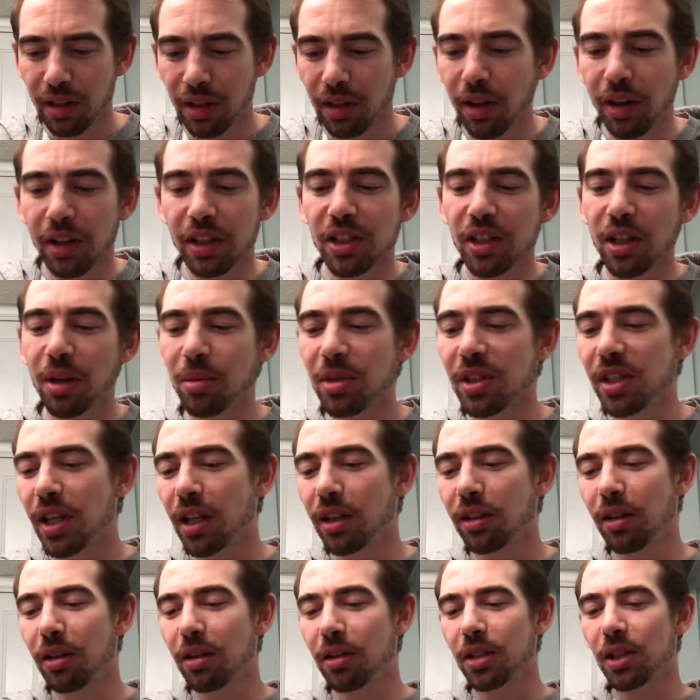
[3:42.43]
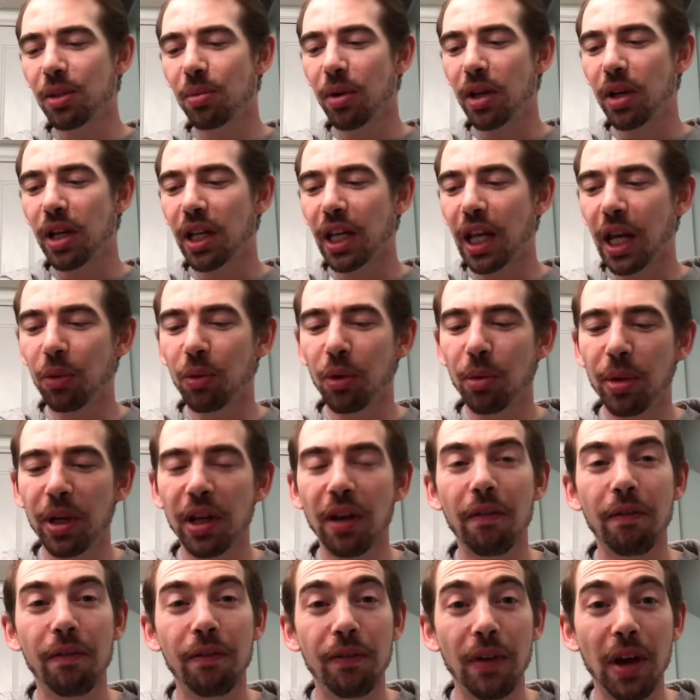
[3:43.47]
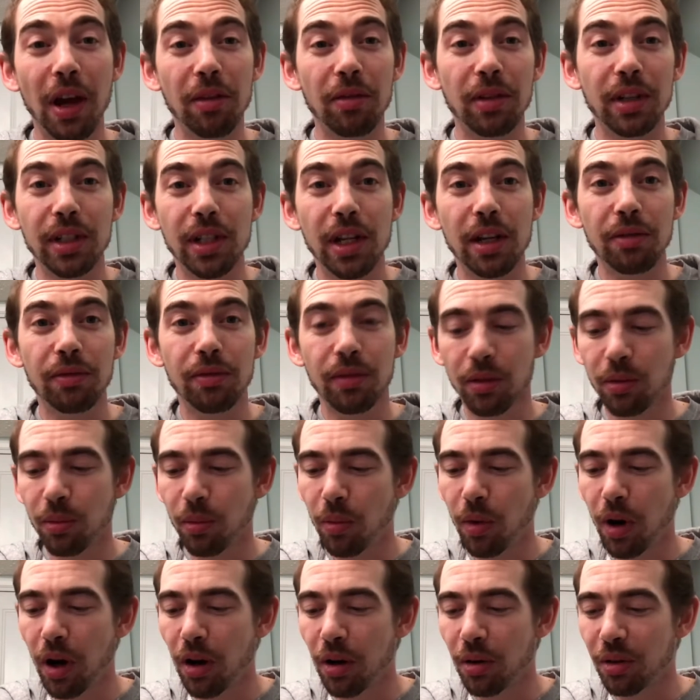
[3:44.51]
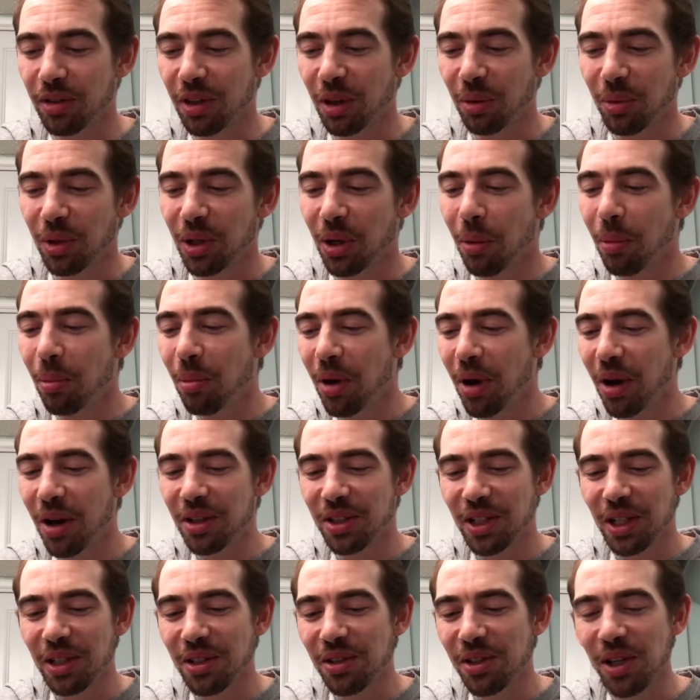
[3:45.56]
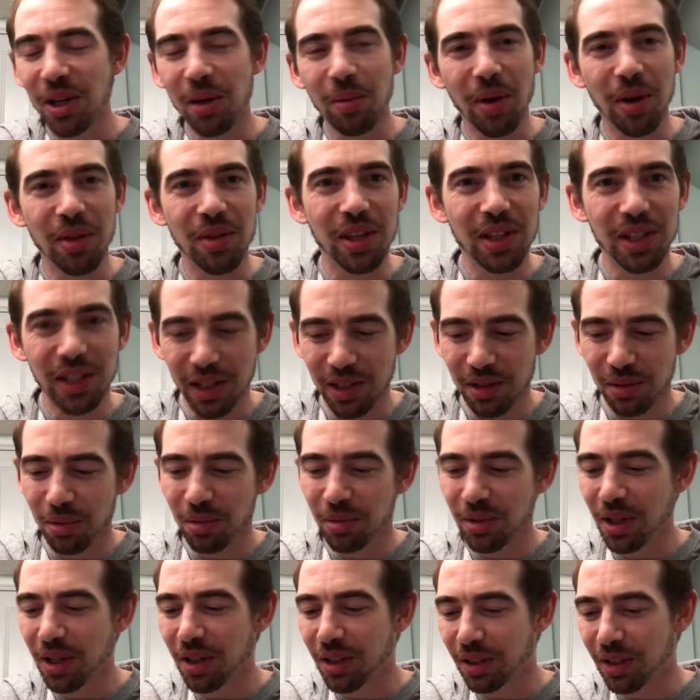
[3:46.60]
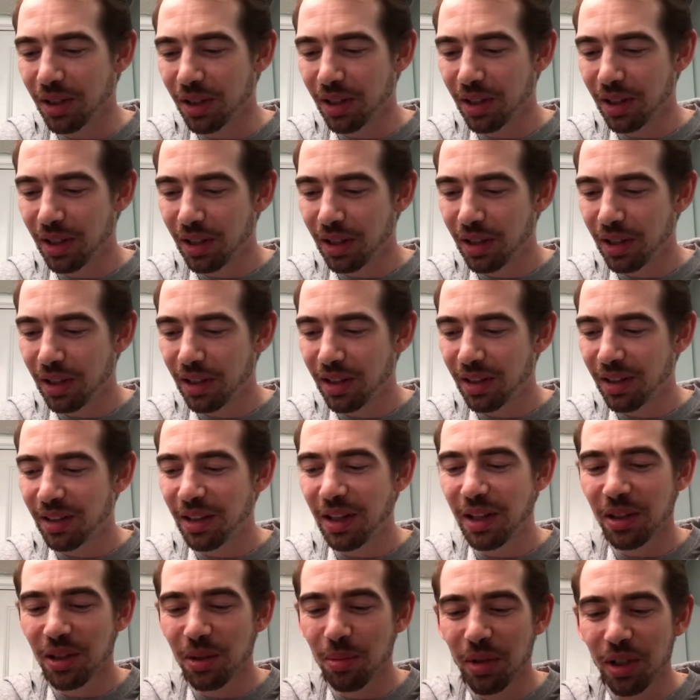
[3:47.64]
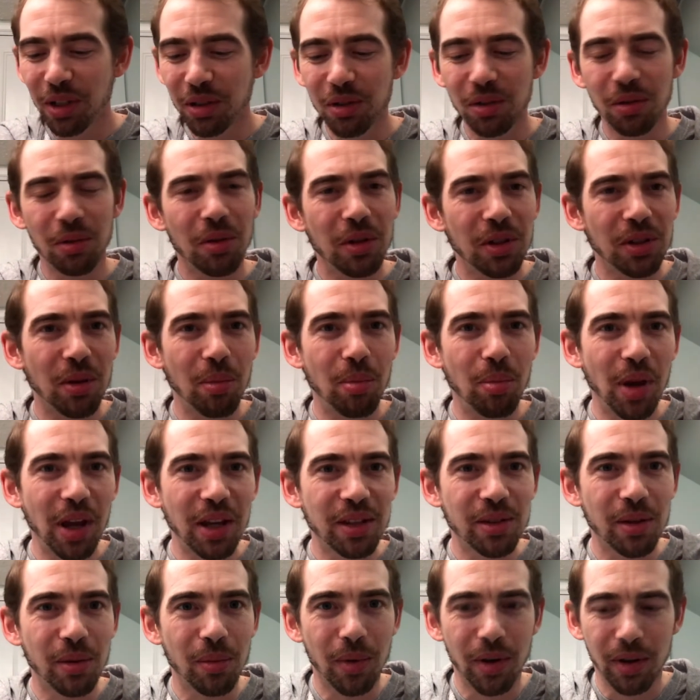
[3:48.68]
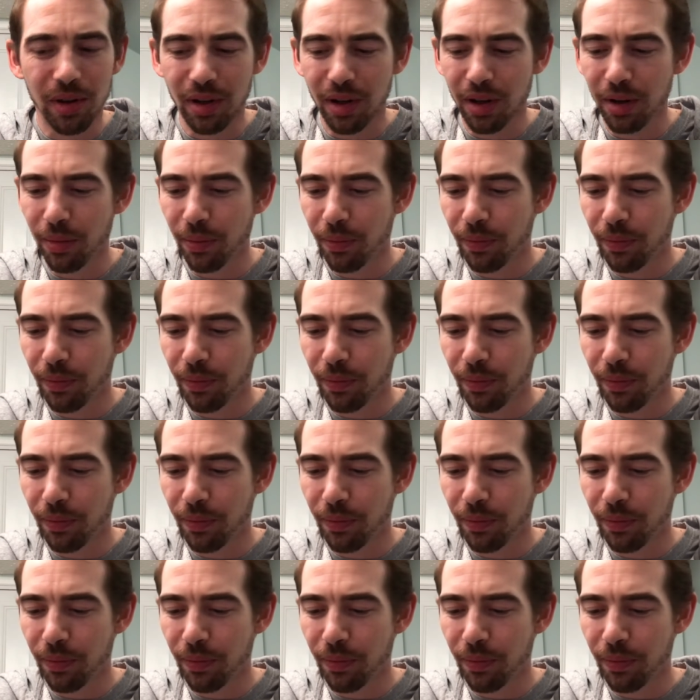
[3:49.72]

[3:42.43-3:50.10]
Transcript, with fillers: Like Simon said last week, it will be a very different world that we emerge into when this is all done. Let's make sure it's a better one.